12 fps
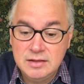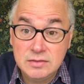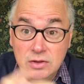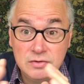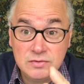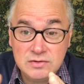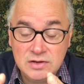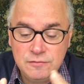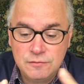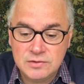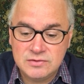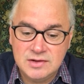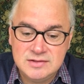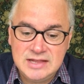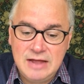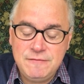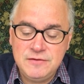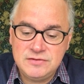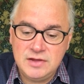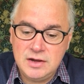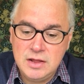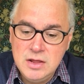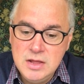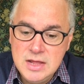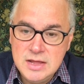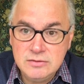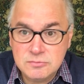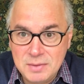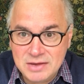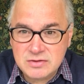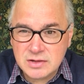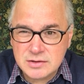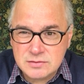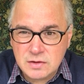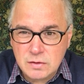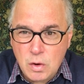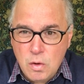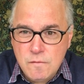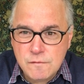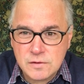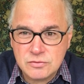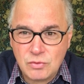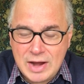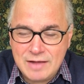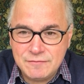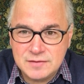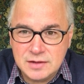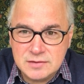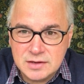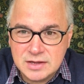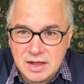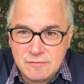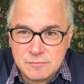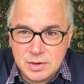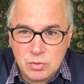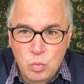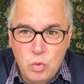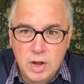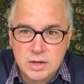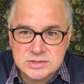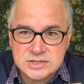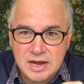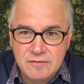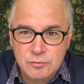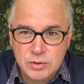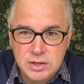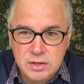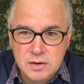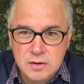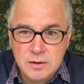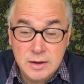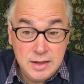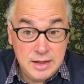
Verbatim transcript: There's a difference. The deficit is basically the overdraft that the government runs every year,